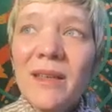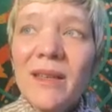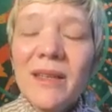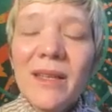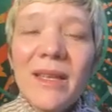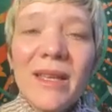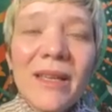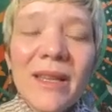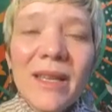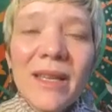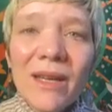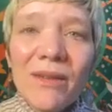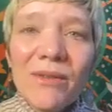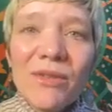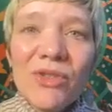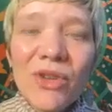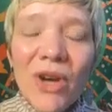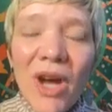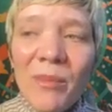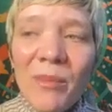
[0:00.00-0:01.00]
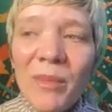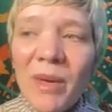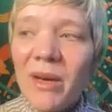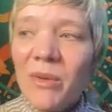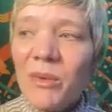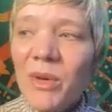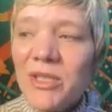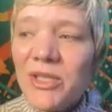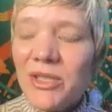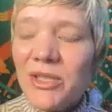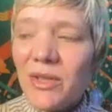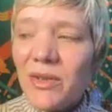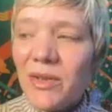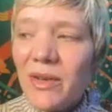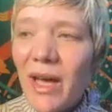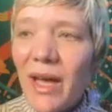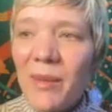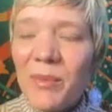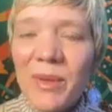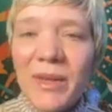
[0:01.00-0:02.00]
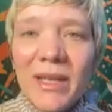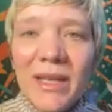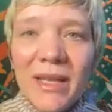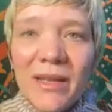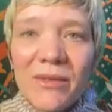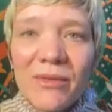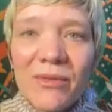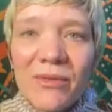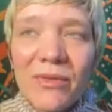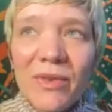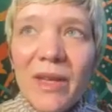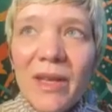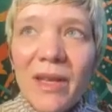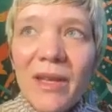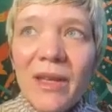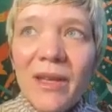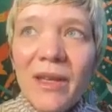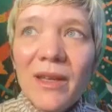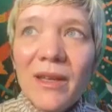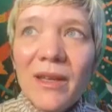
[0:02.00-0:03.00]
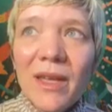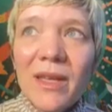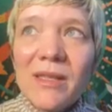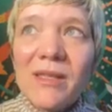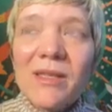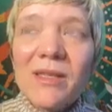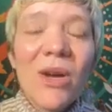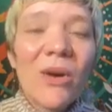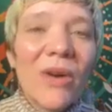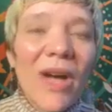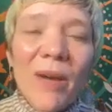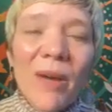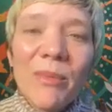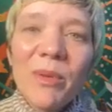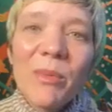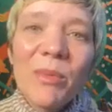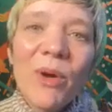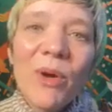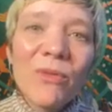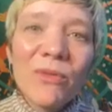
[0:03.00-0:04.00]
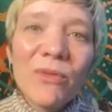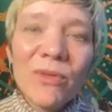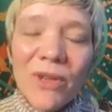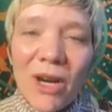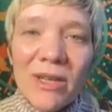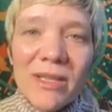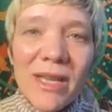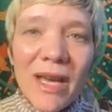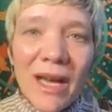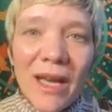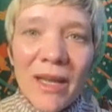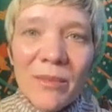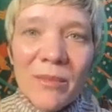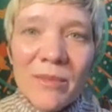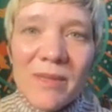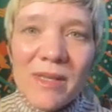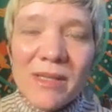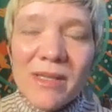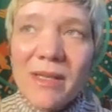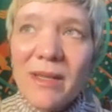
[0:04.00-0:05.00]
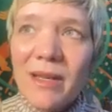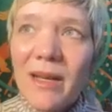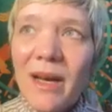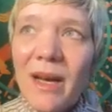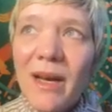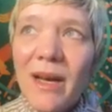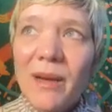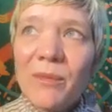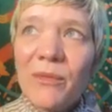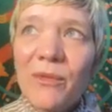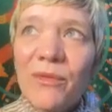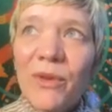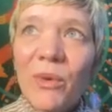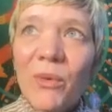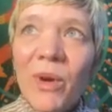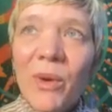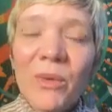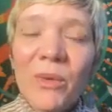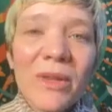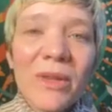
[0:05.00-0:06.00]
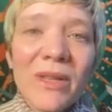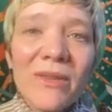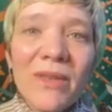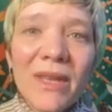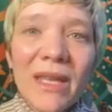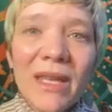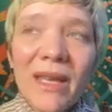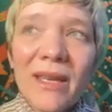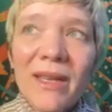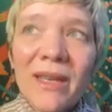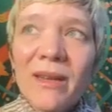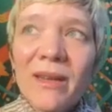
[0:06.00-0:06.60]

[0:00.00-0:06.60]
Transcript: healing of trauma, which I believe is so apropos for our times, for what we're living in.